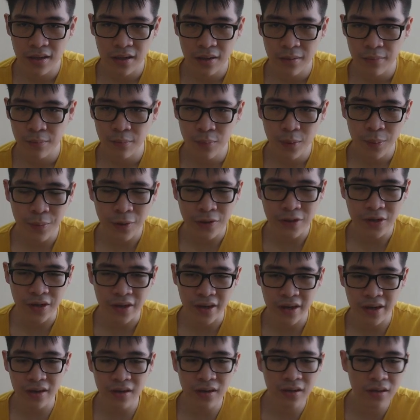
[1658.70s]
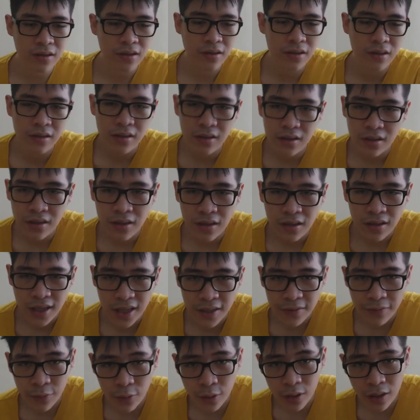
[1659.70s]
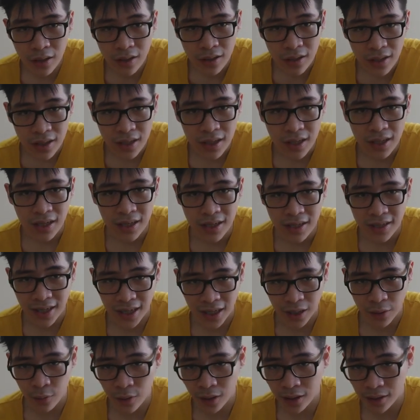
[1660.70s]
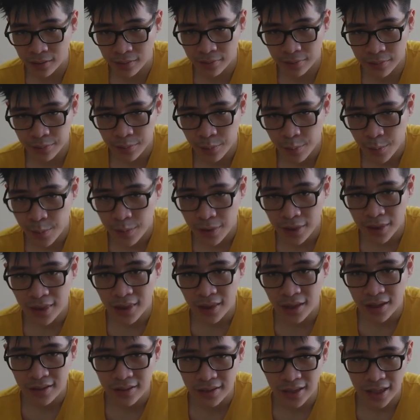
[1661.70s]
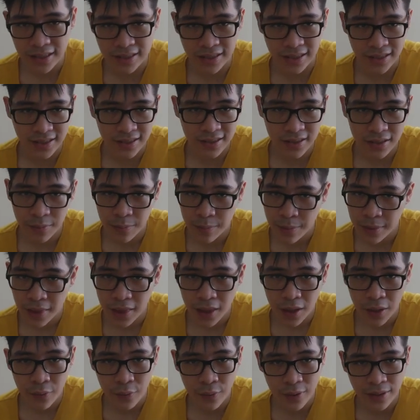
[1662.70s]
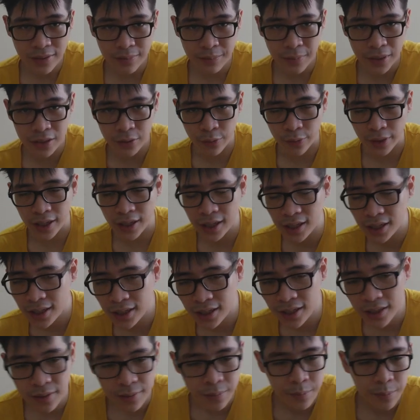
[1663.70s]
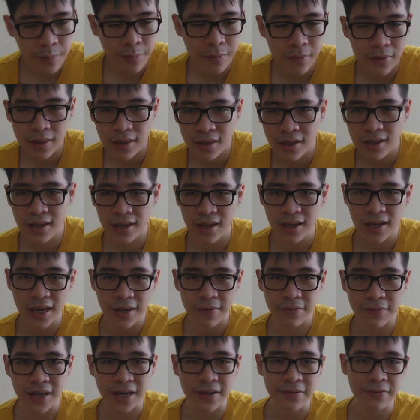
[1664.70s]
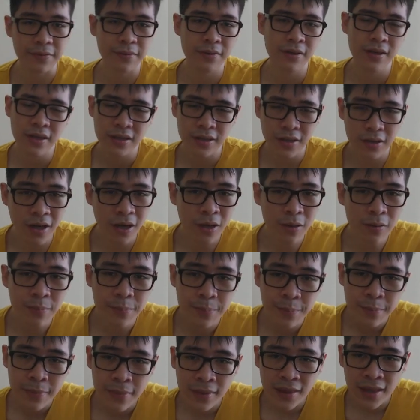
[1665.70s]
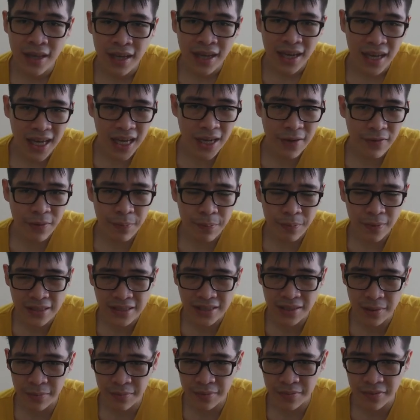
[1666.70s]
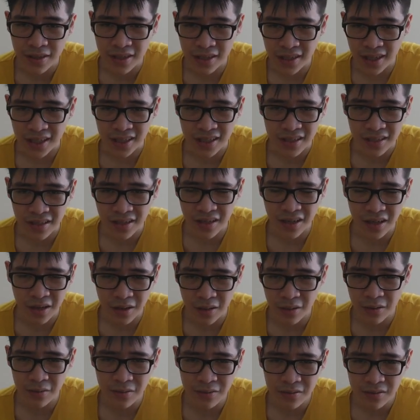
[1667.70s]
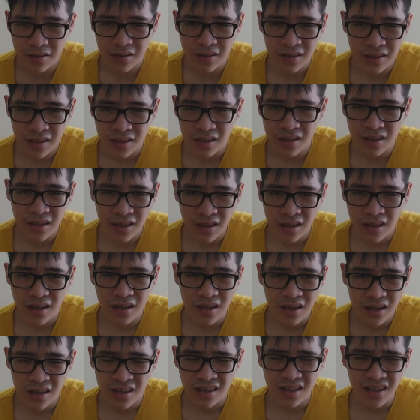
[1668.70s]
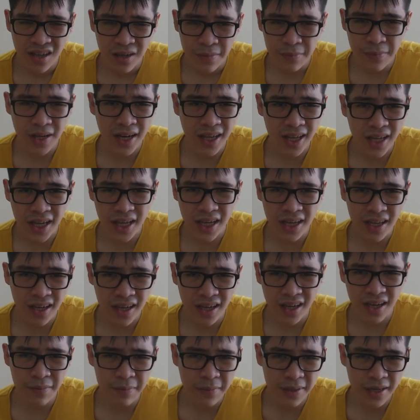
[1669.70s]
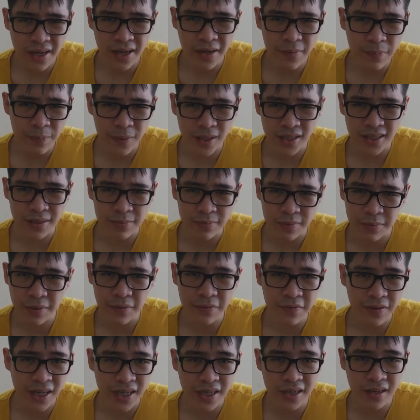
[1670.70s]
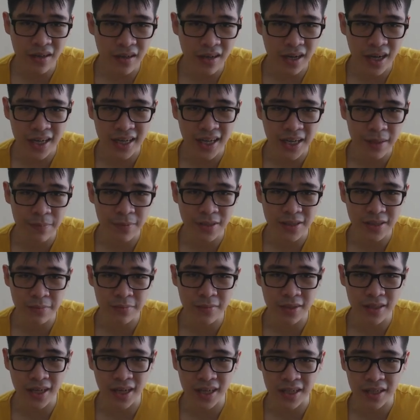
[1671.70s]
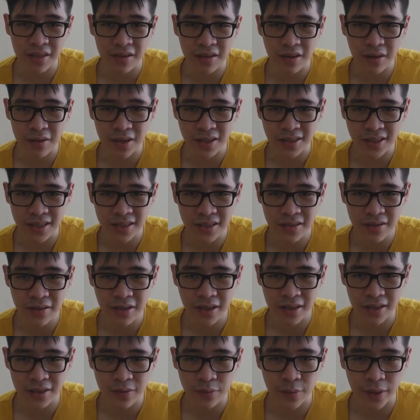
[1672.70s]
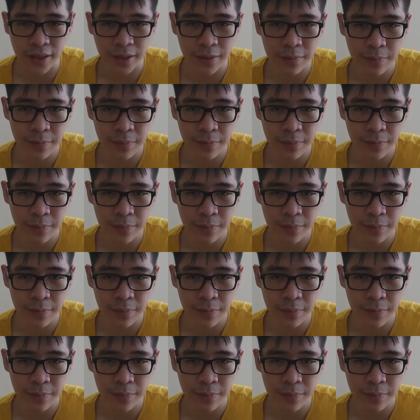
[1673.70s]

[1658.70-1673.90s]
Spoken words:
Put pressure here. e4. Knight 1. a6. Queen b3. f5. You know, if you play something like, you know, I mean here you play something b5 here, I can play something like, you know, knight c2 here this way.